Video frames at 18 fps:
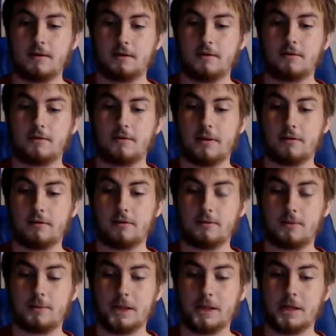
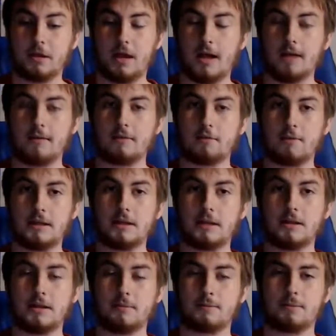everybody kind of
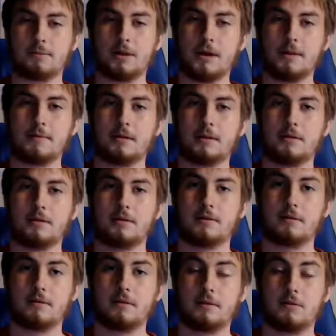immediately blaming
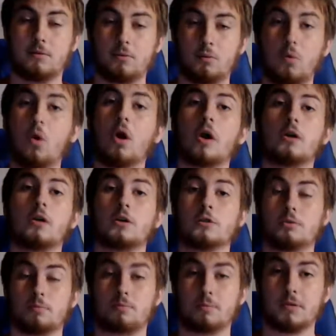
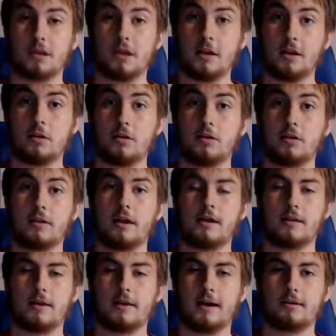100%
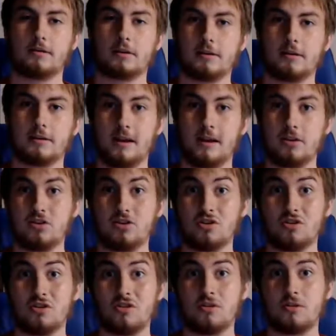that was
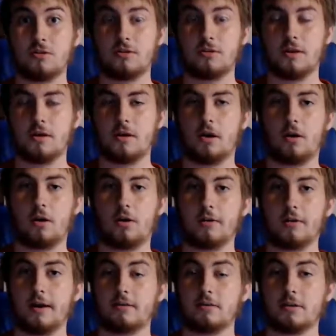intentional. That
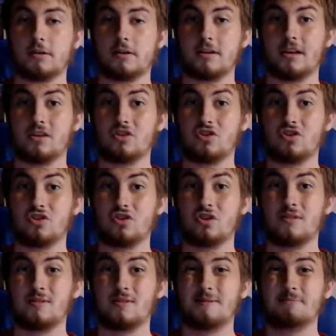all that was
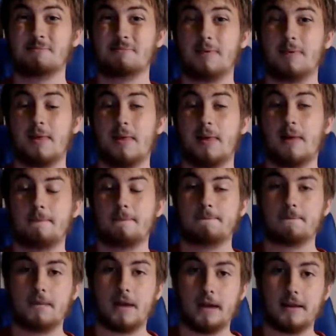intentional.
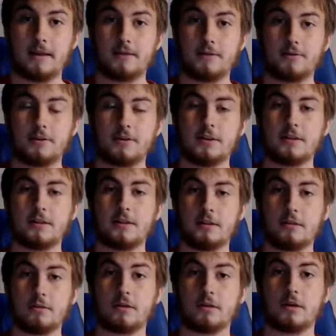I definitely think
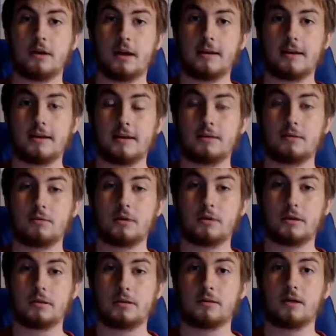that I think it
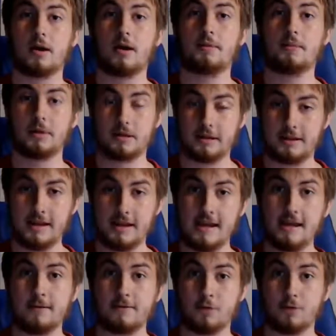was a
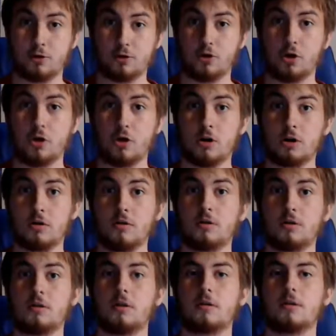mistake for
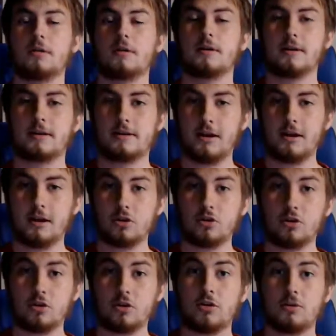sure.
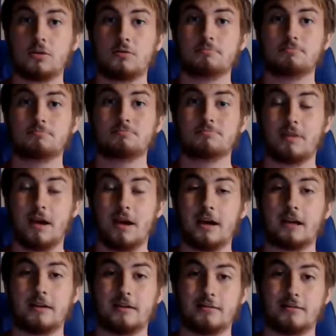Intentional,
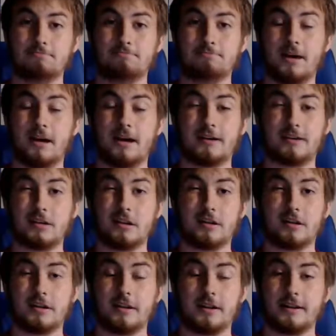as
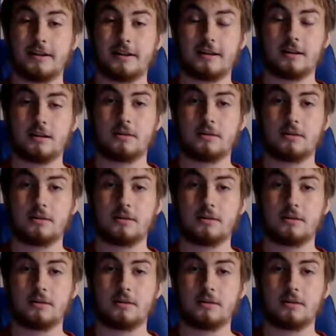I said, I think